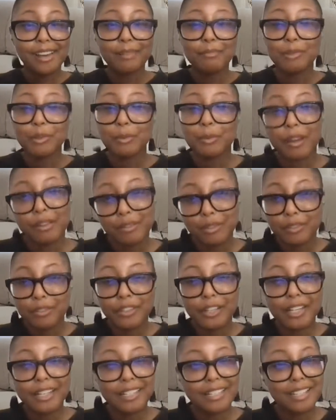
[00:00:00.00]
I'm grateful for
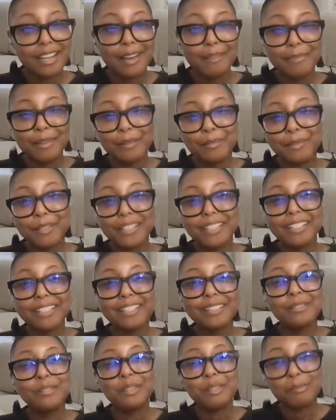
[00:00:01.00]
any time that we get
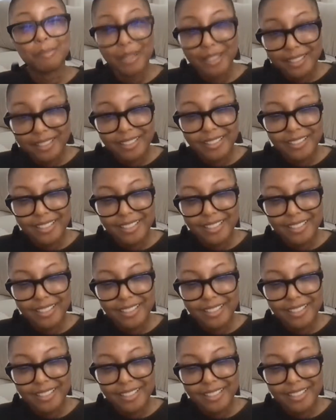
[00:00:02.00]
to spend here